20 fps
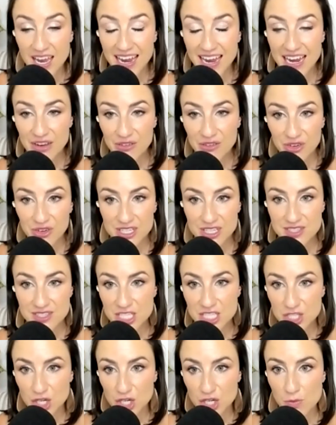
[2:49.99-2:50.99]
a
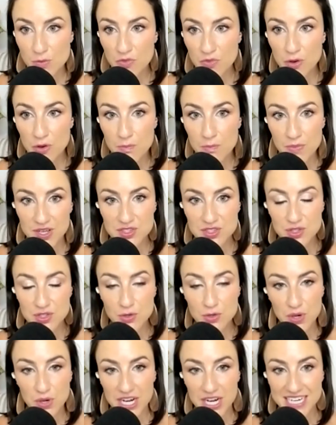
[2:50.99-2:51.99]
fancy term for muscle
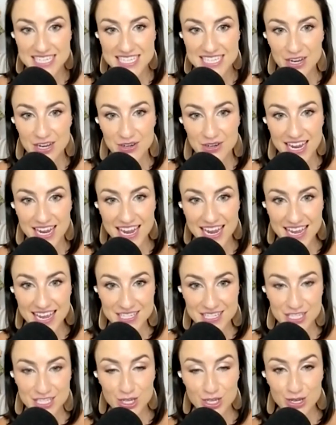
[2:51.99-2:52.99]
breakdown
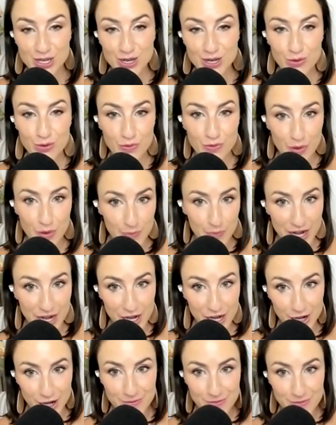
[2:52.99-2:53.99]
and
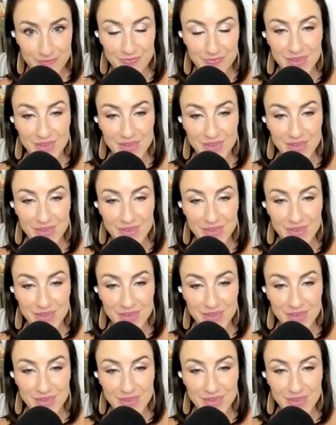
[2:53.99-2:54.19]
repair.